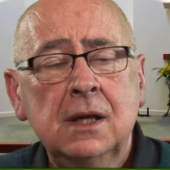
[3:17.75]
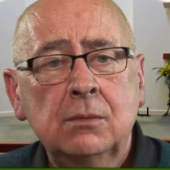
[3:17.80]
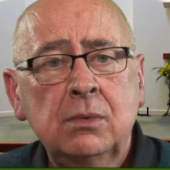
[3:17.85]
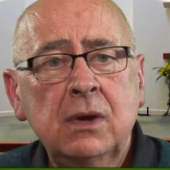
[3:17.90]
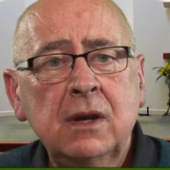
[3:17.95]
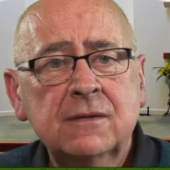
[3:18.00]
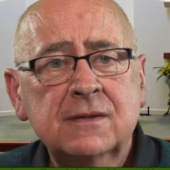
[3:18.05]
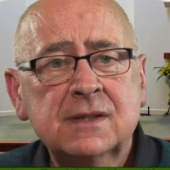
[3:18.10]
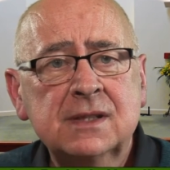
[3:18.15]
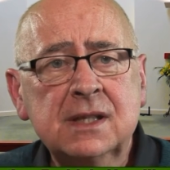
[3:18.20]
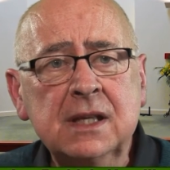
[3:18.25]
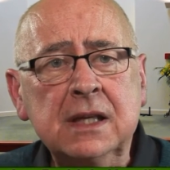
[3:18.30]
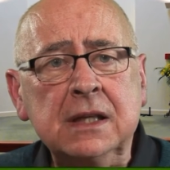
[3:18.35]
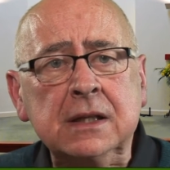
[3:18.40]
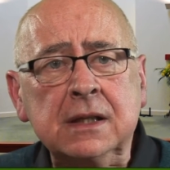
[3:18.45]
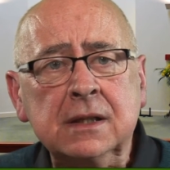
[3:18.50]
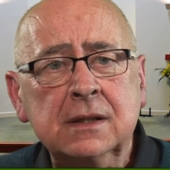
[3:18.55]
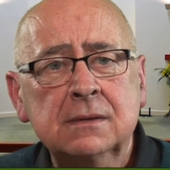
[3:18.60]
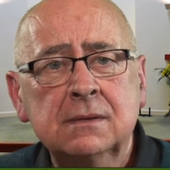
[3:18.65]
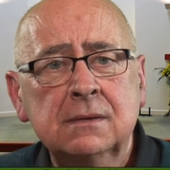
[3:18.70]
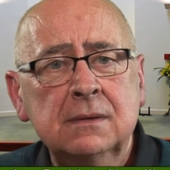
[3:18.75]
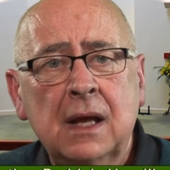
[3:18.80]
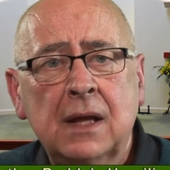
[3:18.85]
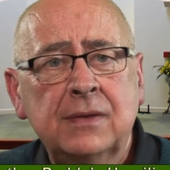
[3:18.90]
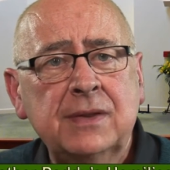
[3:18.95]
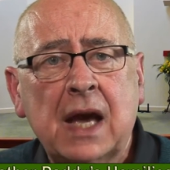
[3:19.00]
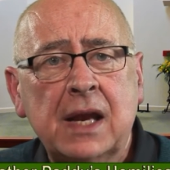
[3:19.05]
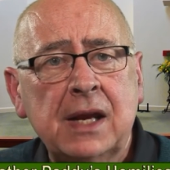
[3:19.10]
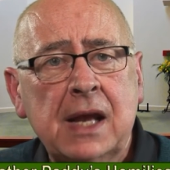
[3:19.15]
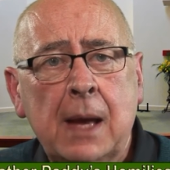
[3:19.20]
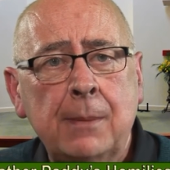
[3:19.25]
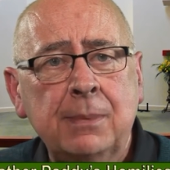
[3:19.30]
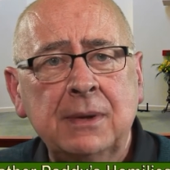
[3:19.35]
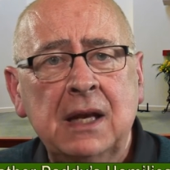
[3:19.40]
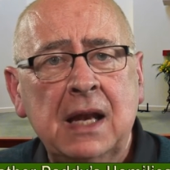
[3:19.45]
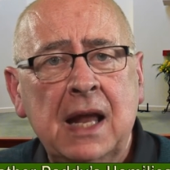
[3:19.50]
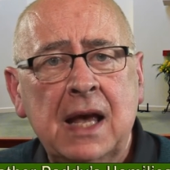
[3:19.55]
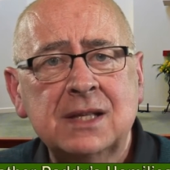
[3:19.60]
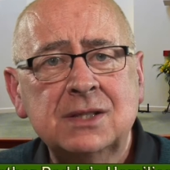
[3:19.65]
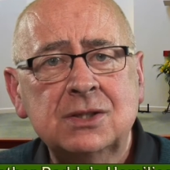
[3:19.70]
We have seen that
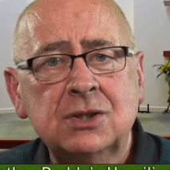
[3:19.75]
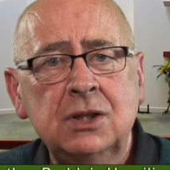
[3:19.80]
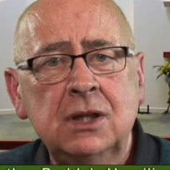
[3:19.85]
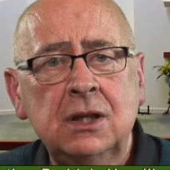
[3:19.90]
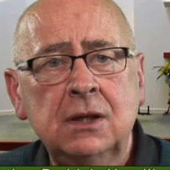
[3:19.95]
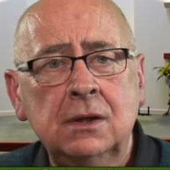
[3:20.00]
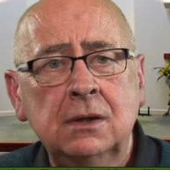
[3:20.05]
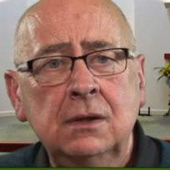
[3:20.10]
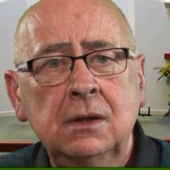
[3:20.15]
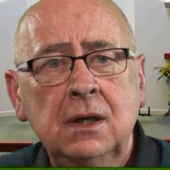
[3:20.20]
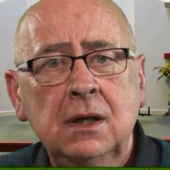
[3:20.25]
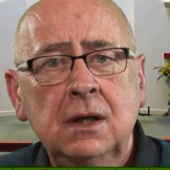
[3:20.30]
happen last year.